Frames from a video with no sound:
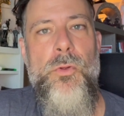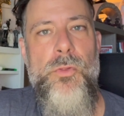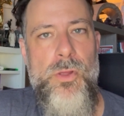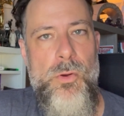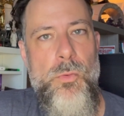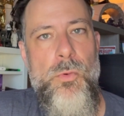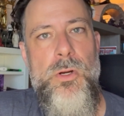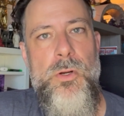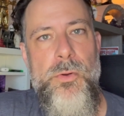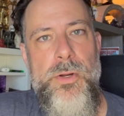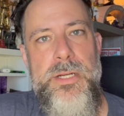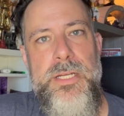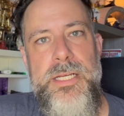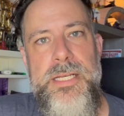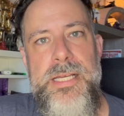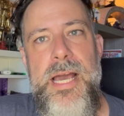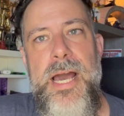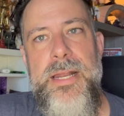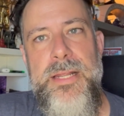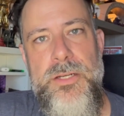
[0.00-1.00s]
that we're going to
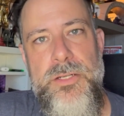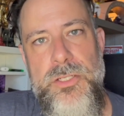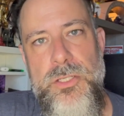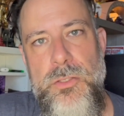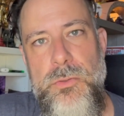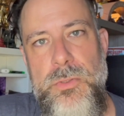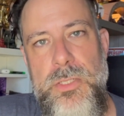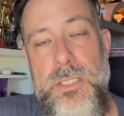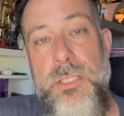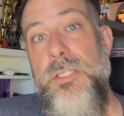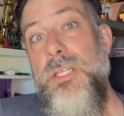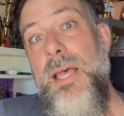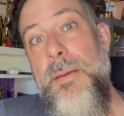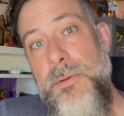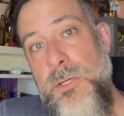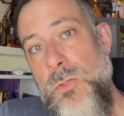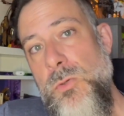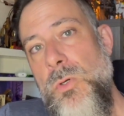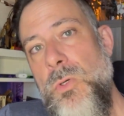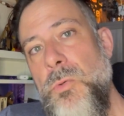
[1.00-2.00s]
get into
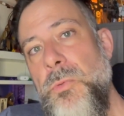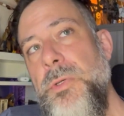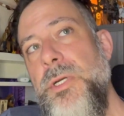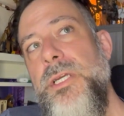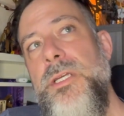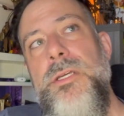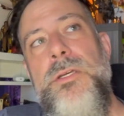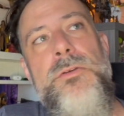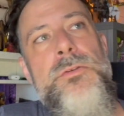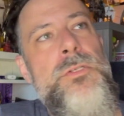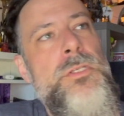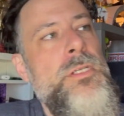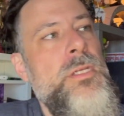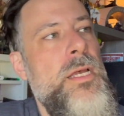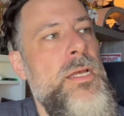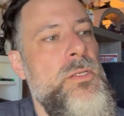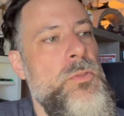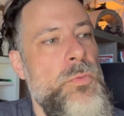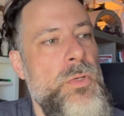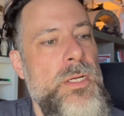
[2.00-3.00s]
conceptual reuse
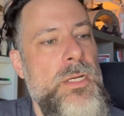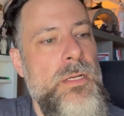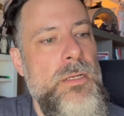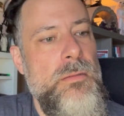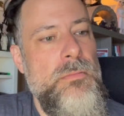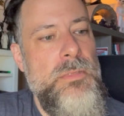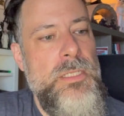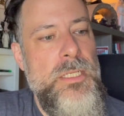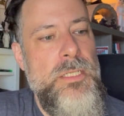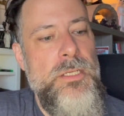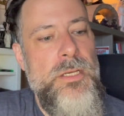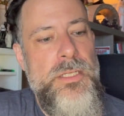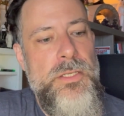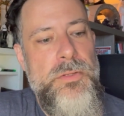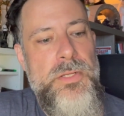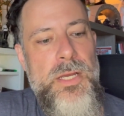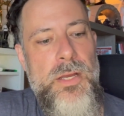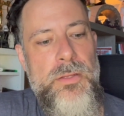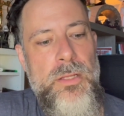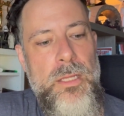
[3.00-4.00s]
as we continue
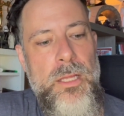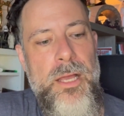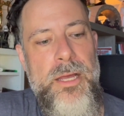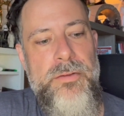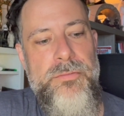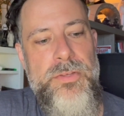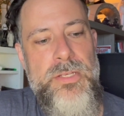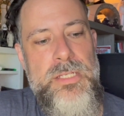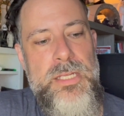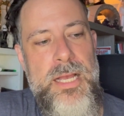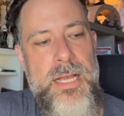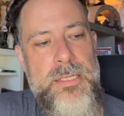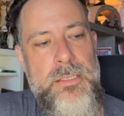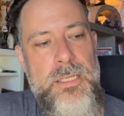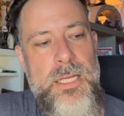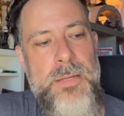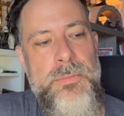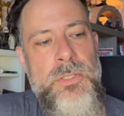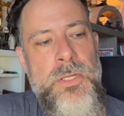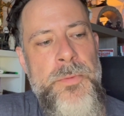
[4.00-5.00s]
down the line of these
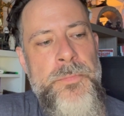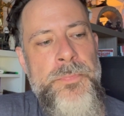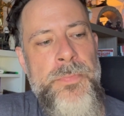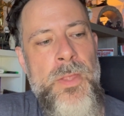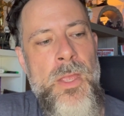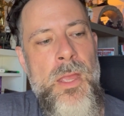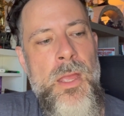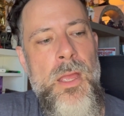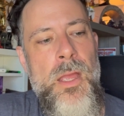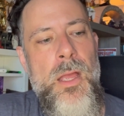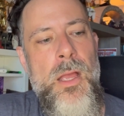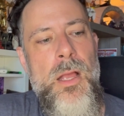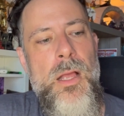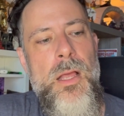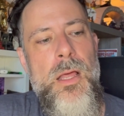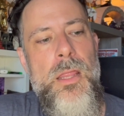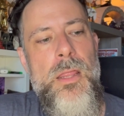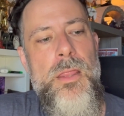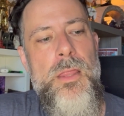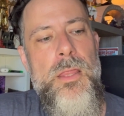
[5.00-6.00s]
Haslabs.
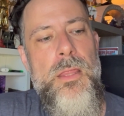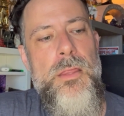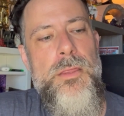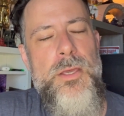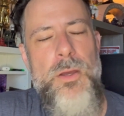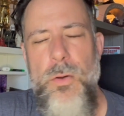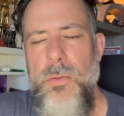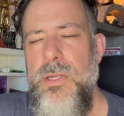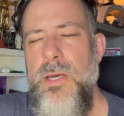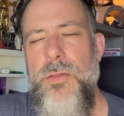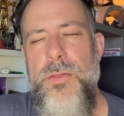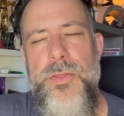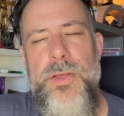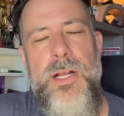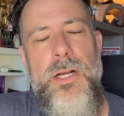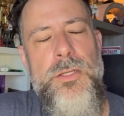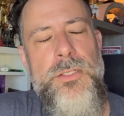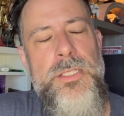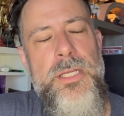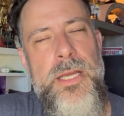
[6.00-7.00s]
The only other thing
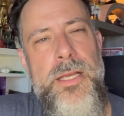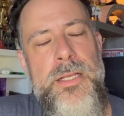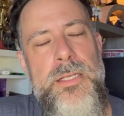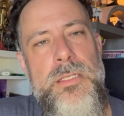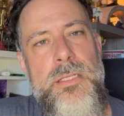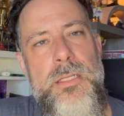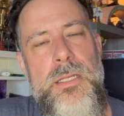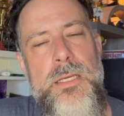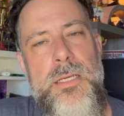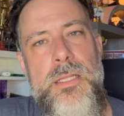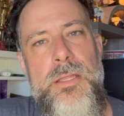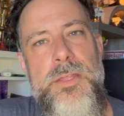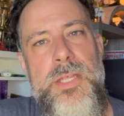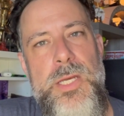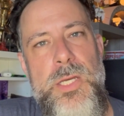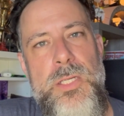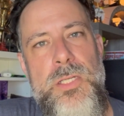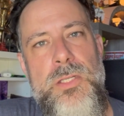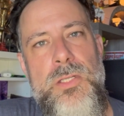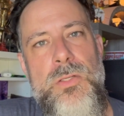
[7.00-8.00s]
I'll say is
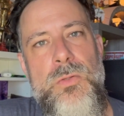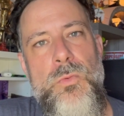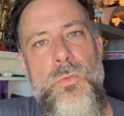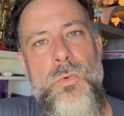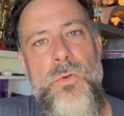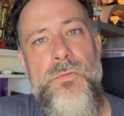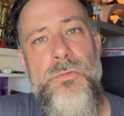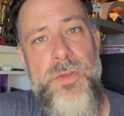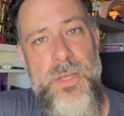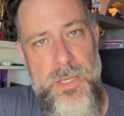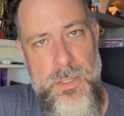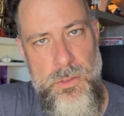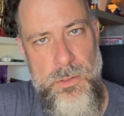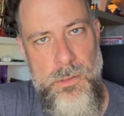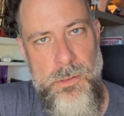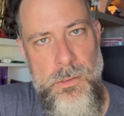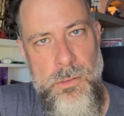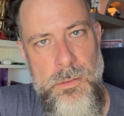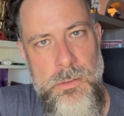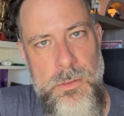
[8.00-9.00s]
this
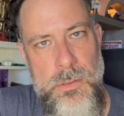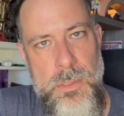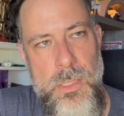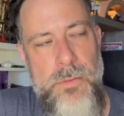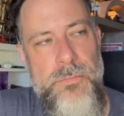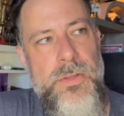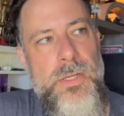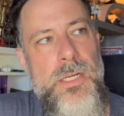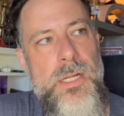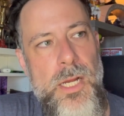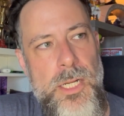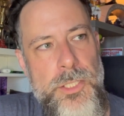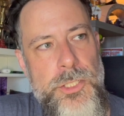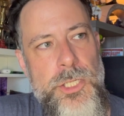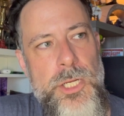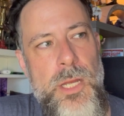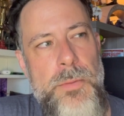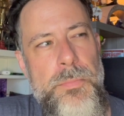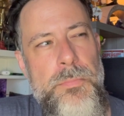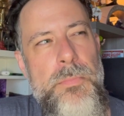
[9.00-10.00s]
reveal of the
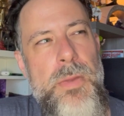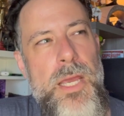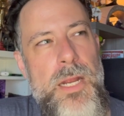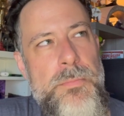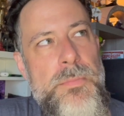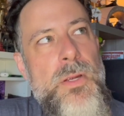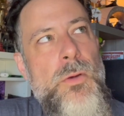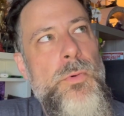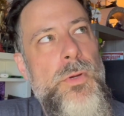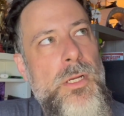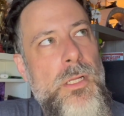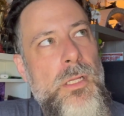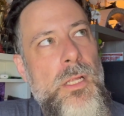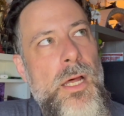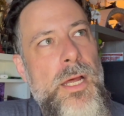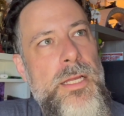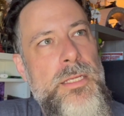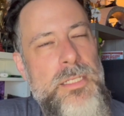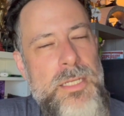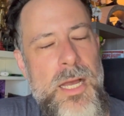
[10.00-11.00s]
gunship made me
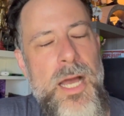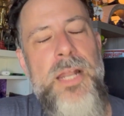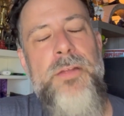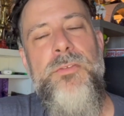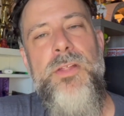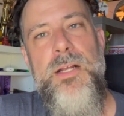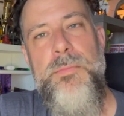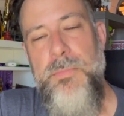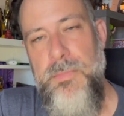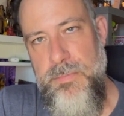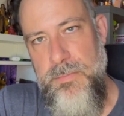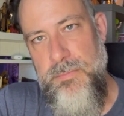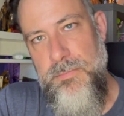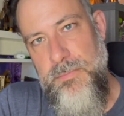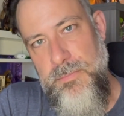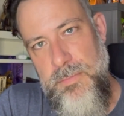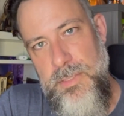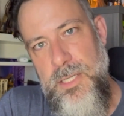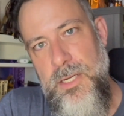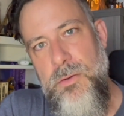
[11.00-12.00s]
realize, kind of like,
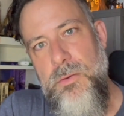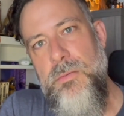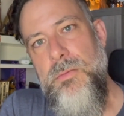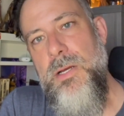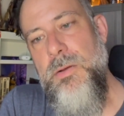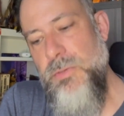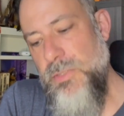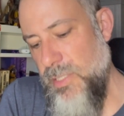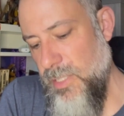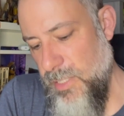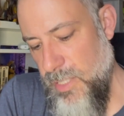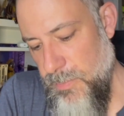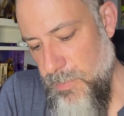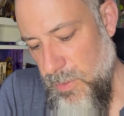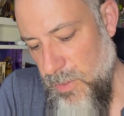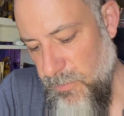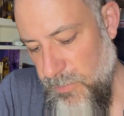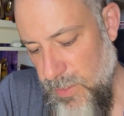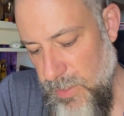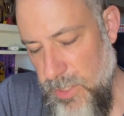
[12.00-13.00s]
I was thinking about
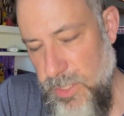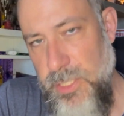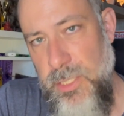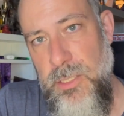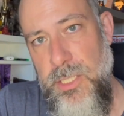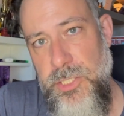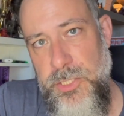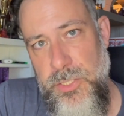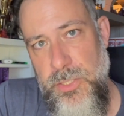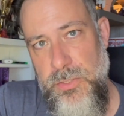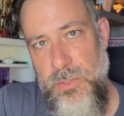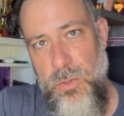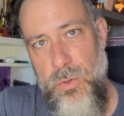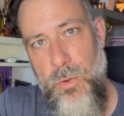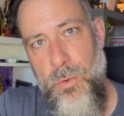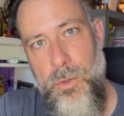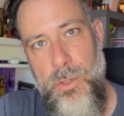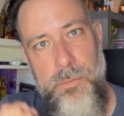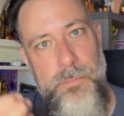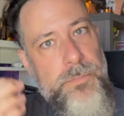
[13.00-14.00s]
the vintage collection as a
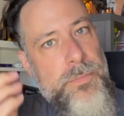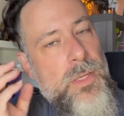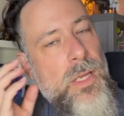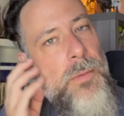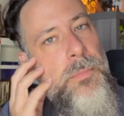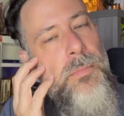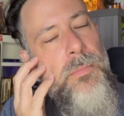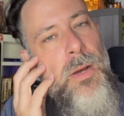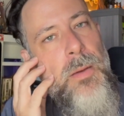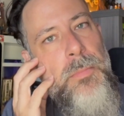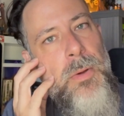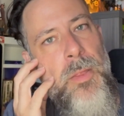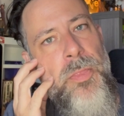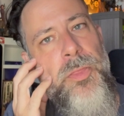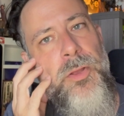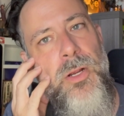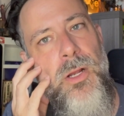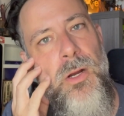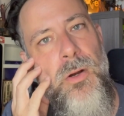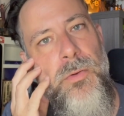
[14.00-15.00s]
whole a month
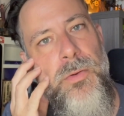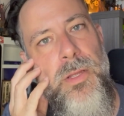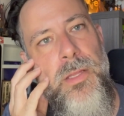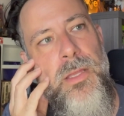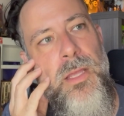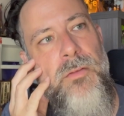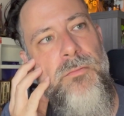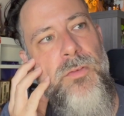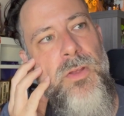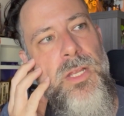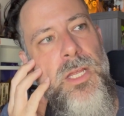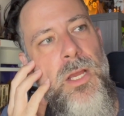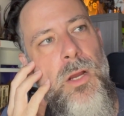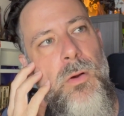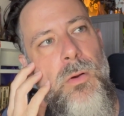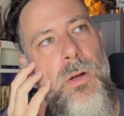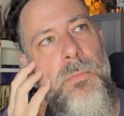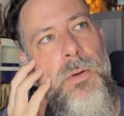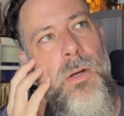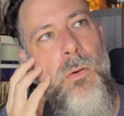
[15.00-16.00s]
ago in that
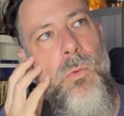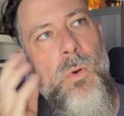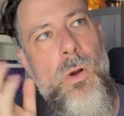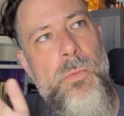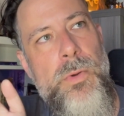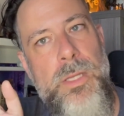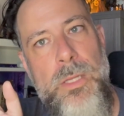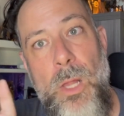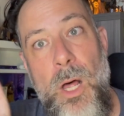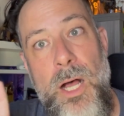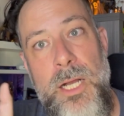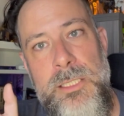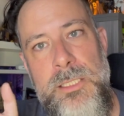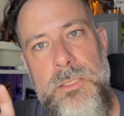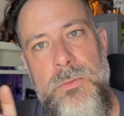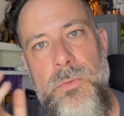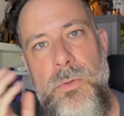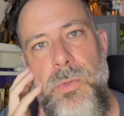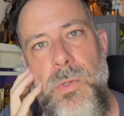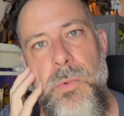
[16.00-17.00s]
video about what we
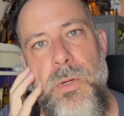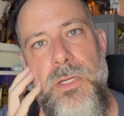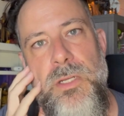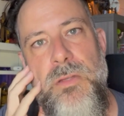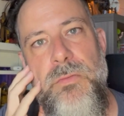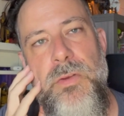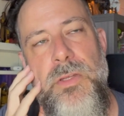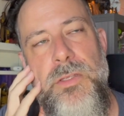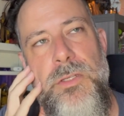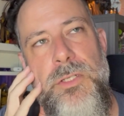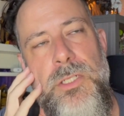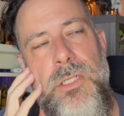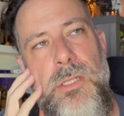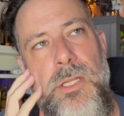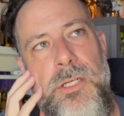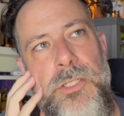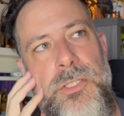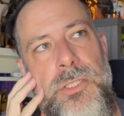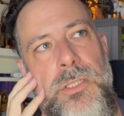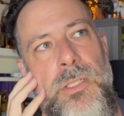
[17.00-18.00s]
lost when we went to the vintage
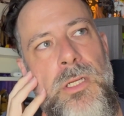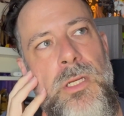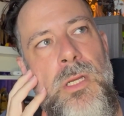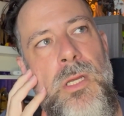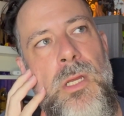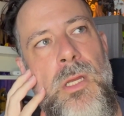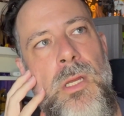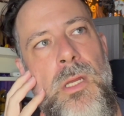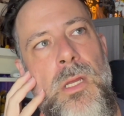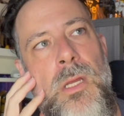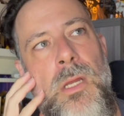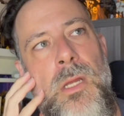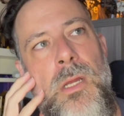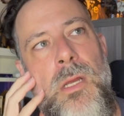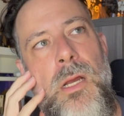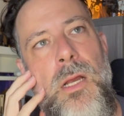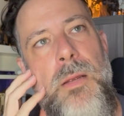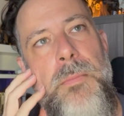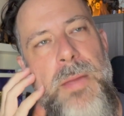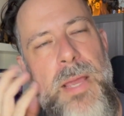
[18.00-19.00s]
collection.
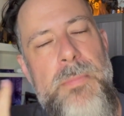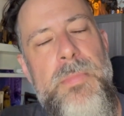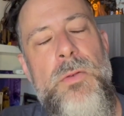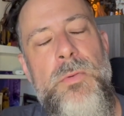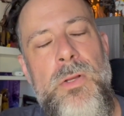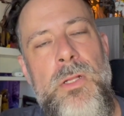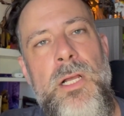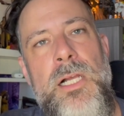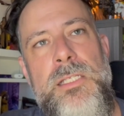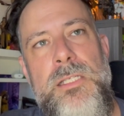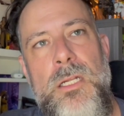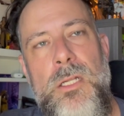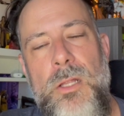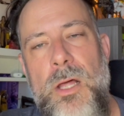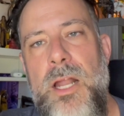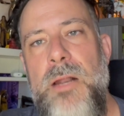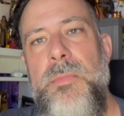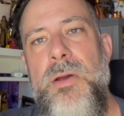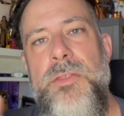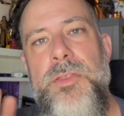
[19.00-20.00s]
It made me realize that a
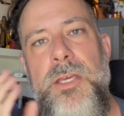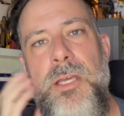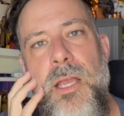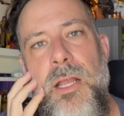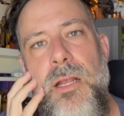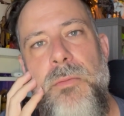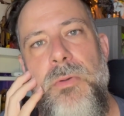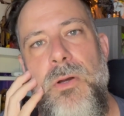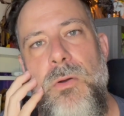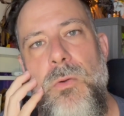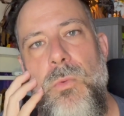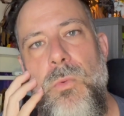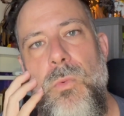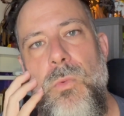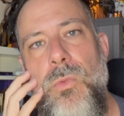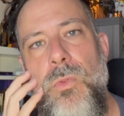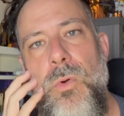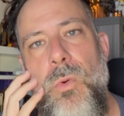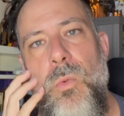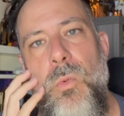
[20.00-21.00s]
lot of my thinking about
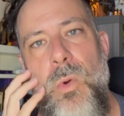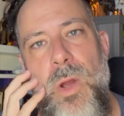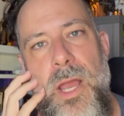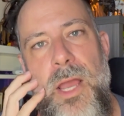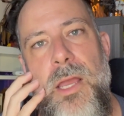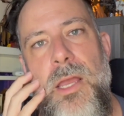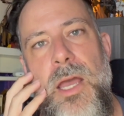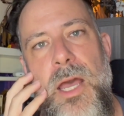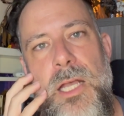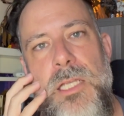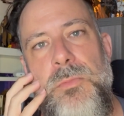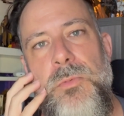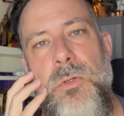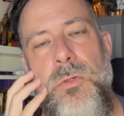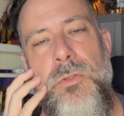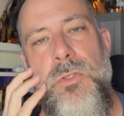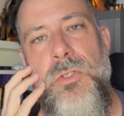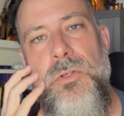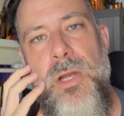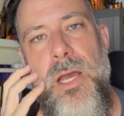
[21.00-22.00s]
the way
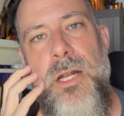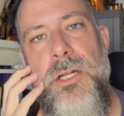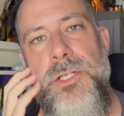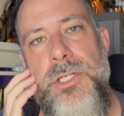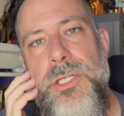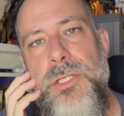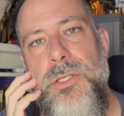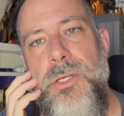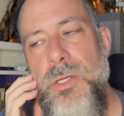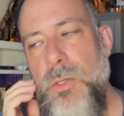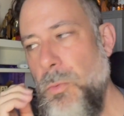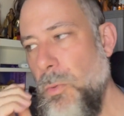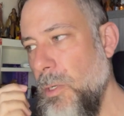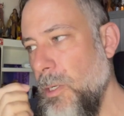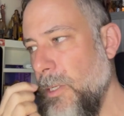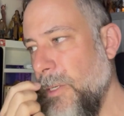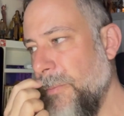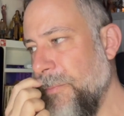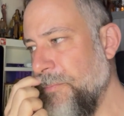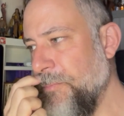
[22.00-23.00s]
Hasbro's strategy is going to work